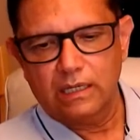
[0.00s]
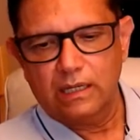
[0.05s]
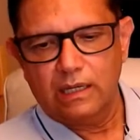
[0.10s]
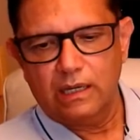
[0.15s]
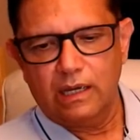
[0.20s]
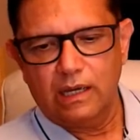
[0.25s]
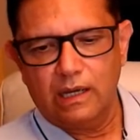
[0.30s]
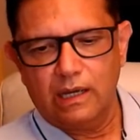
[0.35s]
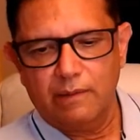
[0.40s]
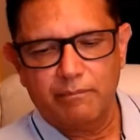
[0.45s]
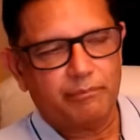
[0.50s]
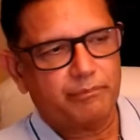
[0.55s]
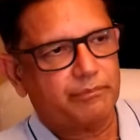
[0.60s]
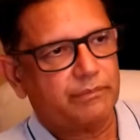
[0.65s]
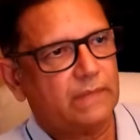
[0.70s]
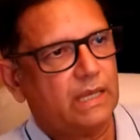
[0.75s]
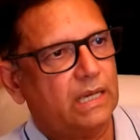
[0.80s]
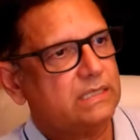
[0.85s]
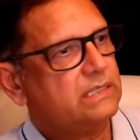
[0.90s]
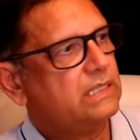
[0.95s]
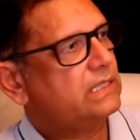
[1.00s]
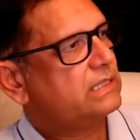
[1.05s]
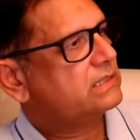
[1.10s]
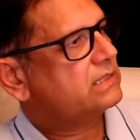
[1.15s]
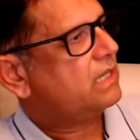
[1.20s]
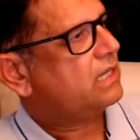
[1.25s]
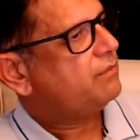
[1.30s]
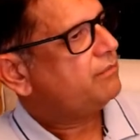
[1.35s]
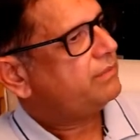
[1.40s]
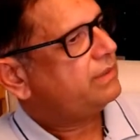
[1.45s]
As an
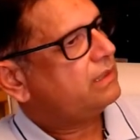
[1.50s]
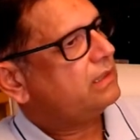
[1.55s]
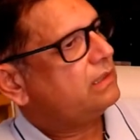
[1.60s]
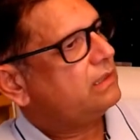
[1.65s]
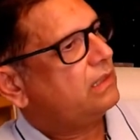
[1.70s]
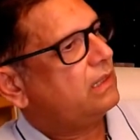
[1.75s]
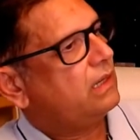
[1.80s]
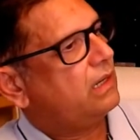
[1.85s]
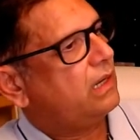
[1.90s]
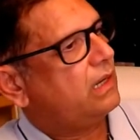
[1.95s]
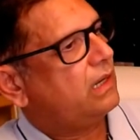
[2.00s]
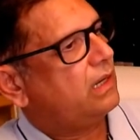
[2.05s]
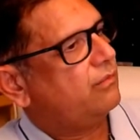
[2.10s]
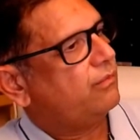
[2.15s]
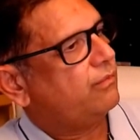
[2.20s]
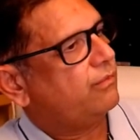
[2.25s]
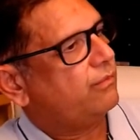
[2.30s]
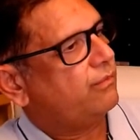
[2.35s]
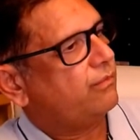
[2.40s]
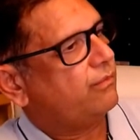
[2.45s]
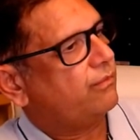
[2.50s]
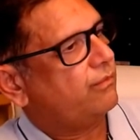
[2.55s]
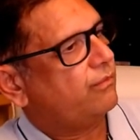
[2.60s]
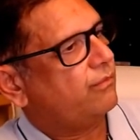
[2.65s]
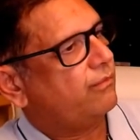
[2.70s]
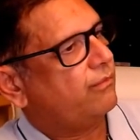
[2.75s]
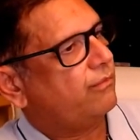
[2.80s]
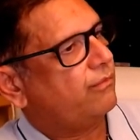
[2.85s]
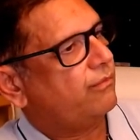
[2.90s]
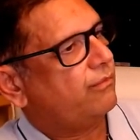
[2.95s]
example,
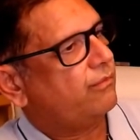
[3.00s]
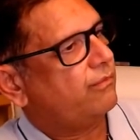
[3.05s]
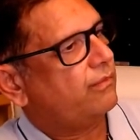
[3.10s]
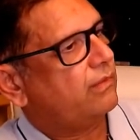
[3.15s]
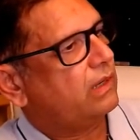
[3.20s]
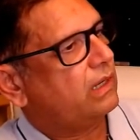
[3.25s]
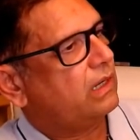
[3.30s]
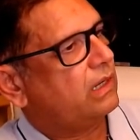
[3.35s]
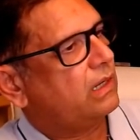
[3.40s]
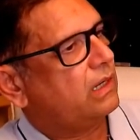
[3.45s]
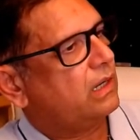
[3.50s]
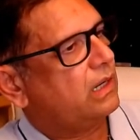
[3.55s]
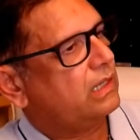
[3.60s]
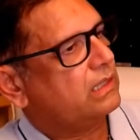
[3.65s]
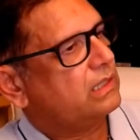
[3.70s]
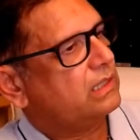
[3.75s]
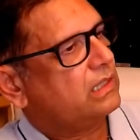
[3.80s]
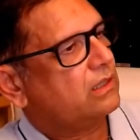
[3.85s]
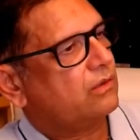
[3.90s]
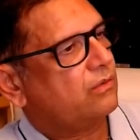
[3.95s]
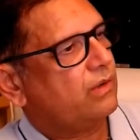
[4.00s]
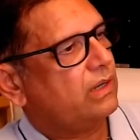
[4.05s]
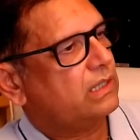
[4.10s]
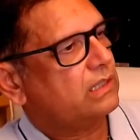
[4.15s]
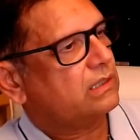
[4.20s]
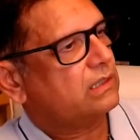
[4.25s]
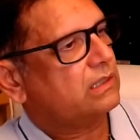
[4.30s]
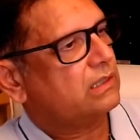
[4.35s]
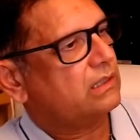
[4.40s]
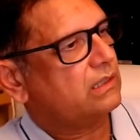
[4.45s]
I think
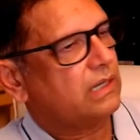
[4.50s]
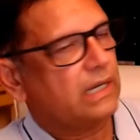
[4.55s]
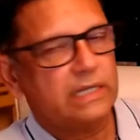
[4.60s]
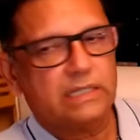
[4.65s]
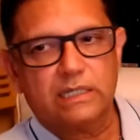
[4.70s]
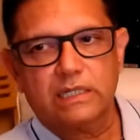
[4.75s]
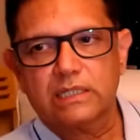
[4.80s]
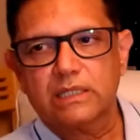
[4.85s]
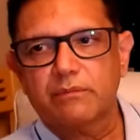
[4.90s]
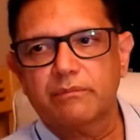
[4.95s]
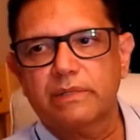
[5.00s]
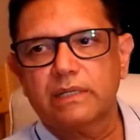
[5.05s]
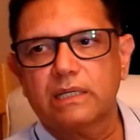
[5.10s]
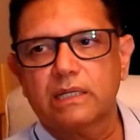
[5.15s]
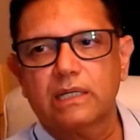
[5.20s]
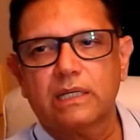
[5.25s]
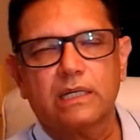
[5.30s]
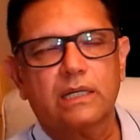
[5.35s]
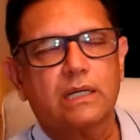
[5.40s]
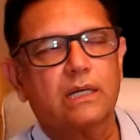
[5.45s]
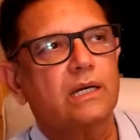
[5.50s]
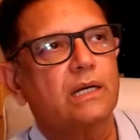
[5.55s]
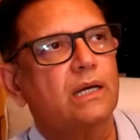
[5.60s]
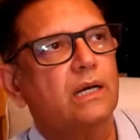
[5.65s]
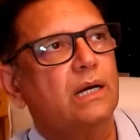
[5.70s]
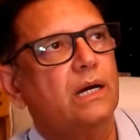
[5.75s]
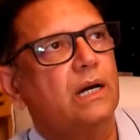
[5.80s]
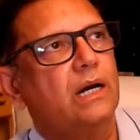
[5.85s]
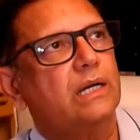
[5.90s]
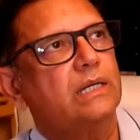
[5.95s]
quite right at the beginning
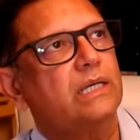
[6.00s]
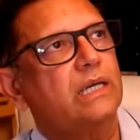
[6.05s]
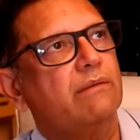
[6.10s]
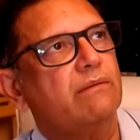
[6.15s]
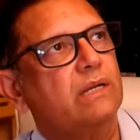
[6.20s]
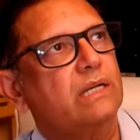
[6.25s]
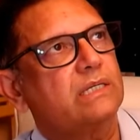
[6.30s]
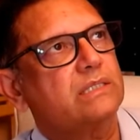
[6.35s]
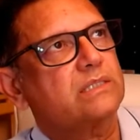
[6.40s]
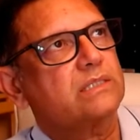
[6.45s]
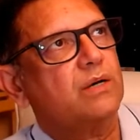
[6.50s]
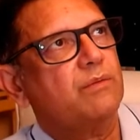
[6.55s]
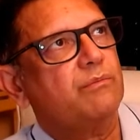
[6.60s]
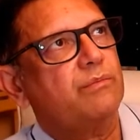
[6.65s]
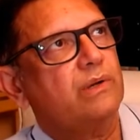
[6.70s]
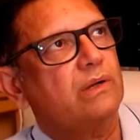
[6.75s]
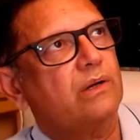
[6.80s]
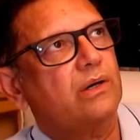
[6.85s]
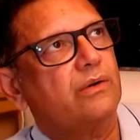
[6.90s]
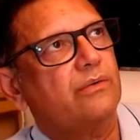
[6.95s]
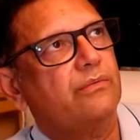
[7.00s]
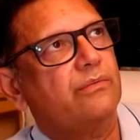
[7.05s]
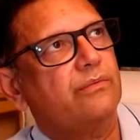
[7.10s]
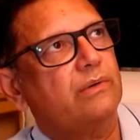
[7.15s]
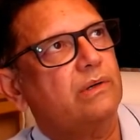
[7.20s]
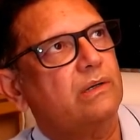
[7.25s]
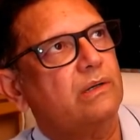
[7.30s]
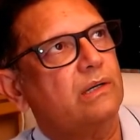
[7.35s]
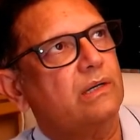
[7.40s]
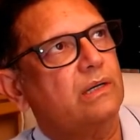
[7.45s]
I gave an example of
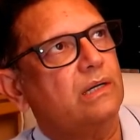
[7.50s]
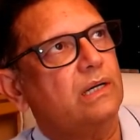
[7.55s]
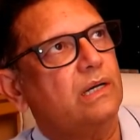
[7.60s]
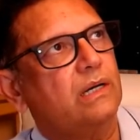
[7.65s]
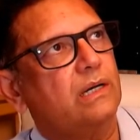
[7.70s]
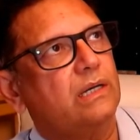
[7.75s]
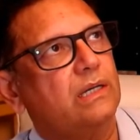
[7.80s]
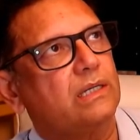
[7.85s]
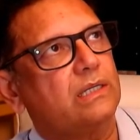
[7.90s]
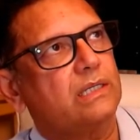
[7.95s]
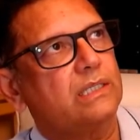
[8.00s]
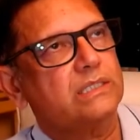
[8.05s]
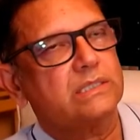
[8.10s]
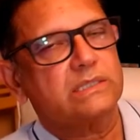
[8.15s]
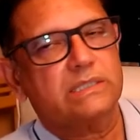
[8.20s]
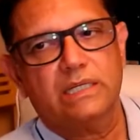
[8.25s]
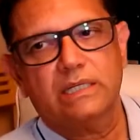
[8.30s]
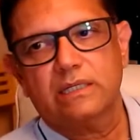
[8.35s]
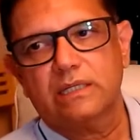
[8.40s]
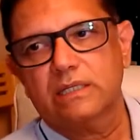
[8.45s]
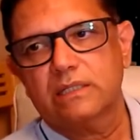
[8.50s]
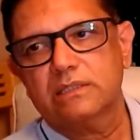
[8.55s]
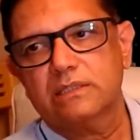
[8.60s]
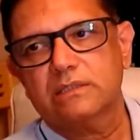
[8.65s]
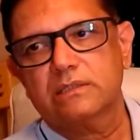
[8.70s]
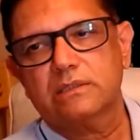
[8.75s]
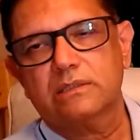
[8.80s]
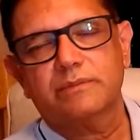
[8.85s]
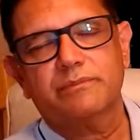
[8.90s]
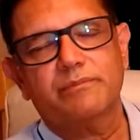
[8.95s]
English sentence
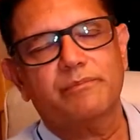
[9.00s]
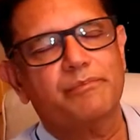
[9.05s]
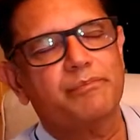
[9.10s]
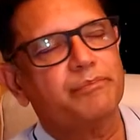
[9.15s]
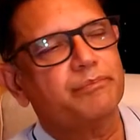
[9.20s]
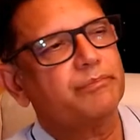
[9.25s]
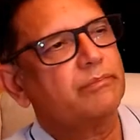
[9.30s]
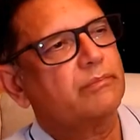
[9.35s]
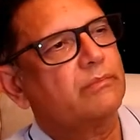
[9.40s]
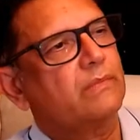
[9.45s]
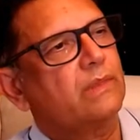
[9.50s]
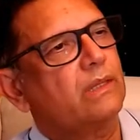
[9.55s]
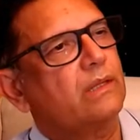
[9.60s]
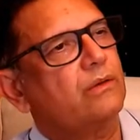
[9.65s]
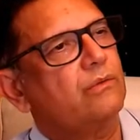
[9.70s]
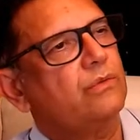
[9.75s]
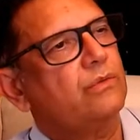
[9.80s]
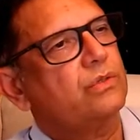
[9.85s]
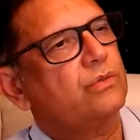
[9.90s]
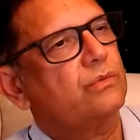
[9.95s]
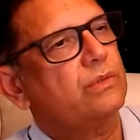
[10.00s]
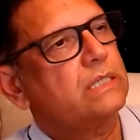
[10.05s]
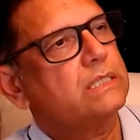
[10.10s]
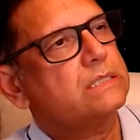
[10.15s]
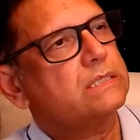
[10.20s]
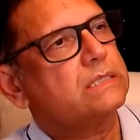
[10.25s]
which was